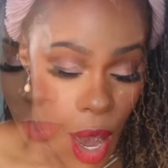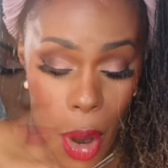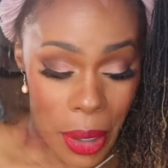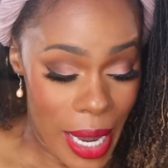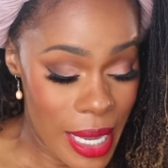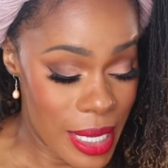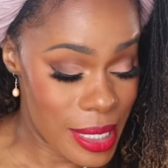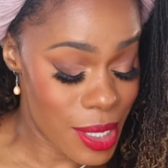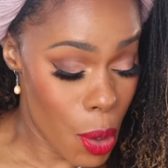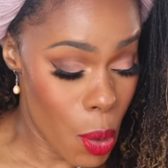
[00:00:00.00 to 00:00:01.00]
Okay,
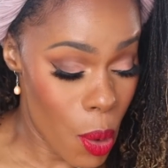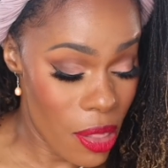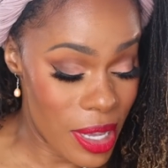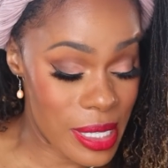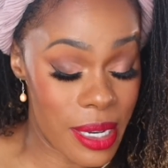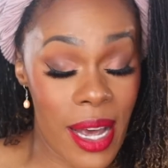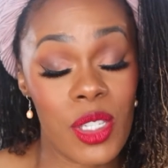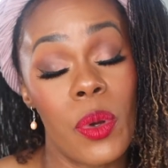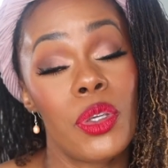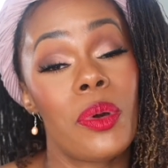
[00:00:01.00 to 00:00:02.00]
so this
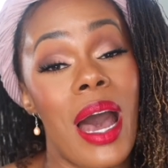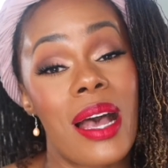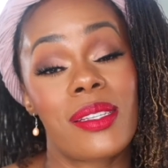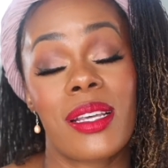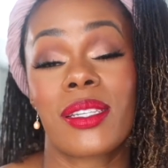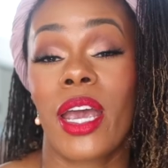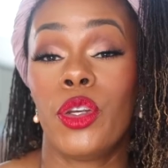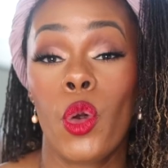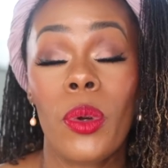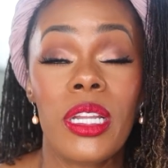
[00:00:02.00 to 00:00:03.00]
next one, you guys, is a
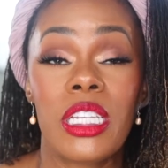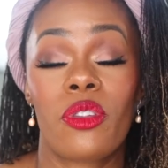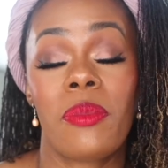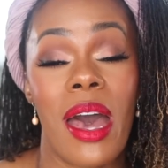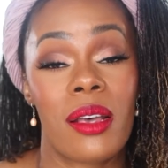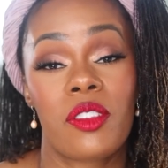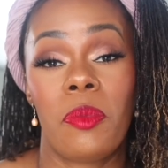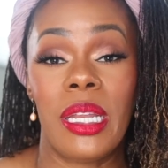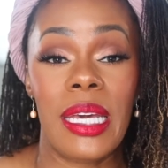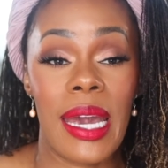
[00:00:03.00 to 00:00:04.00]
new release from the house of
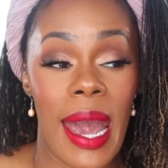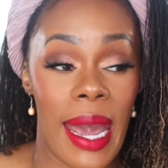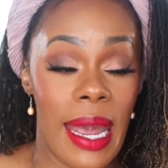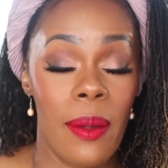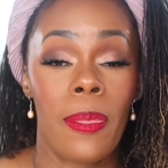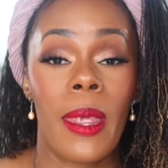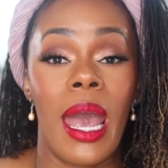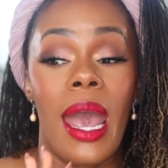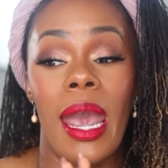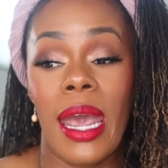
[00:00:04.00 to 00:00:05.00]
BDK,
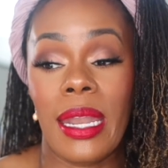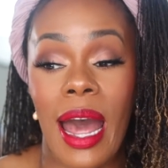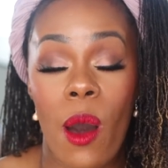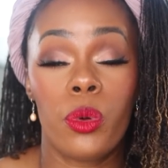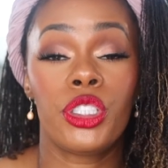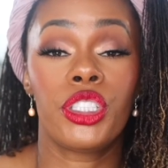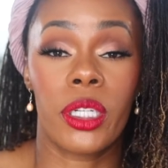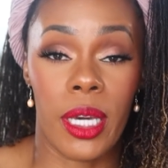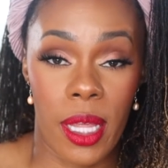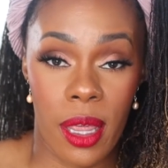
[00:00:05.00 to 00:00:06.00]
and I was
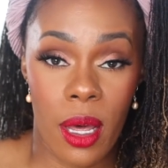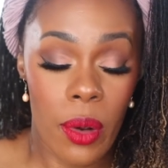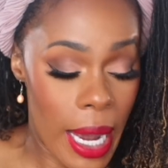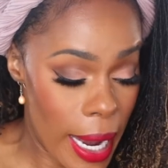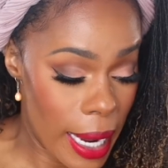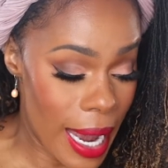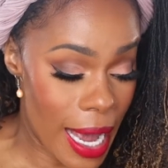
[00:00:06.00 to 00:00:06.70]
shooketh, okay?